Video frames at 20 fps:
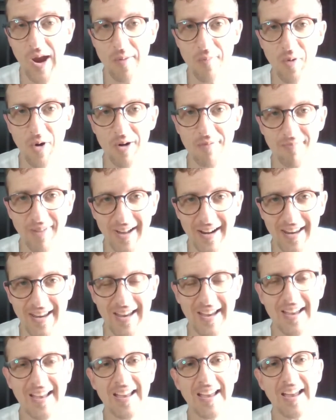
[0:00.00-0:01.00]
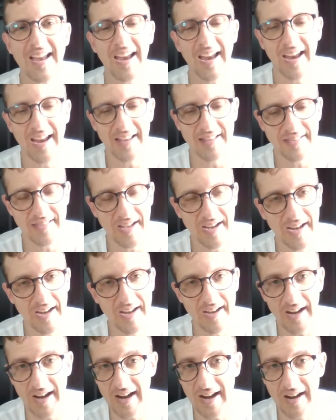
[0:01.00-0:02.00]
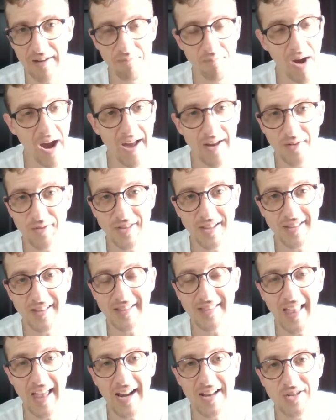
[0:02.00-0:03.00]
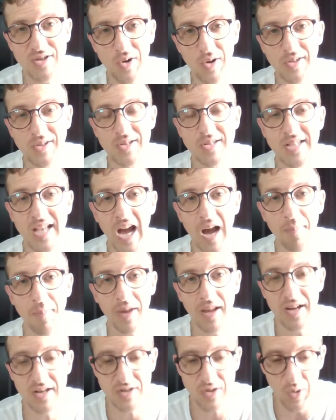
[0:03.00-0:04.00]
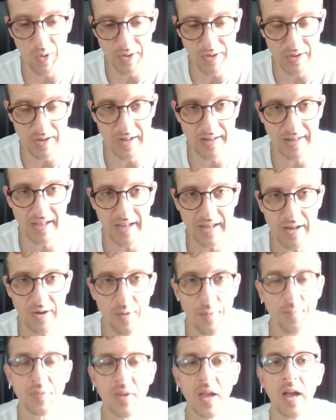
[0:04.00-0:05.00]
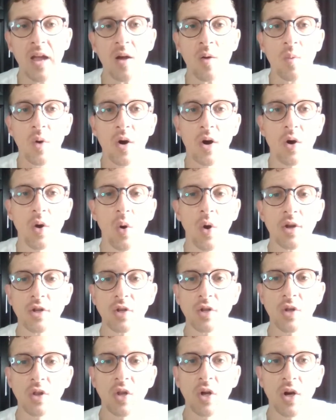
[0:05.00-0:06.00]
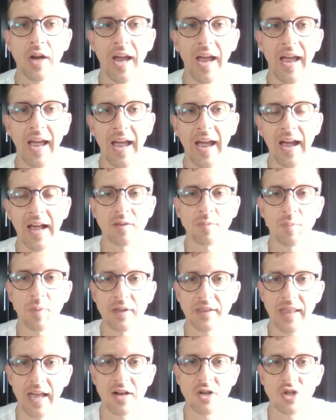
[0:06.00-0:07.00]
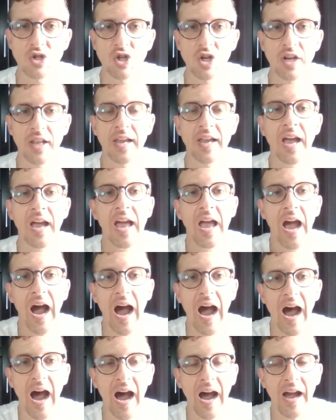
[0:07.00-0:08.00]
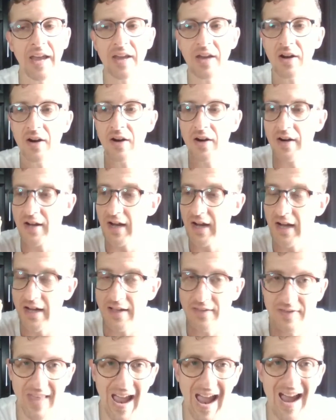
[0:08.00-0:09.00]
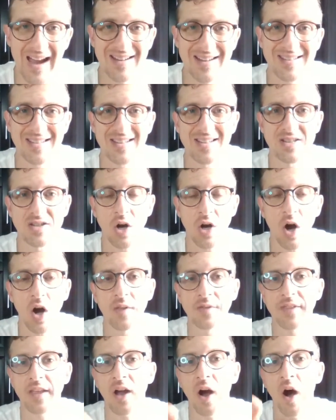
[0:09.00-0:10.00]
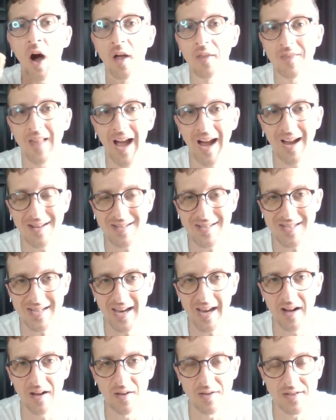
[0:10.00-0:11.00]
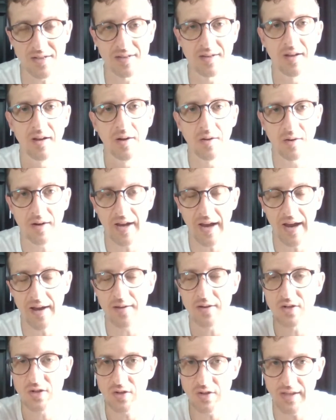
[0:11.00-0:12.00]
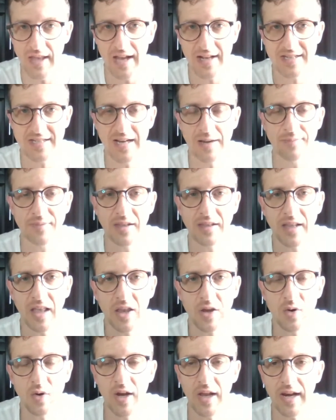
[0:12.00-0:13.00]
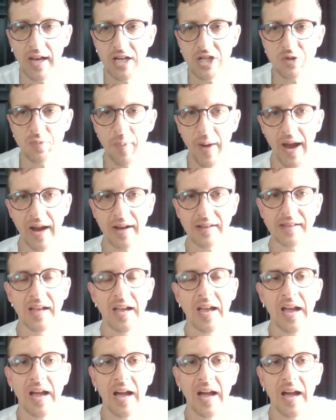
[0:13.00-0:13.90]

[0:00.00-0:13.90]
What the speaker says: way more money. And I don't think that is going to stop. It is going to continue. We're going to look at potentially higher taxes on the online sales. Okay, so that's something that you can expect.